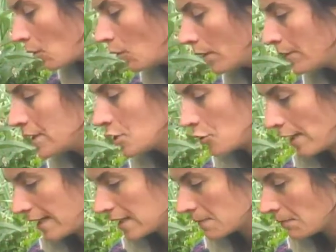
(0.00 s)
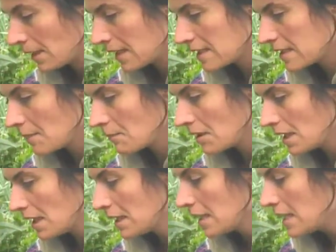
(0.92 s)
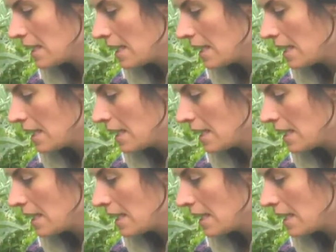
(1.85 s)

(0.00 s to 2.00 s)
when we transplant something,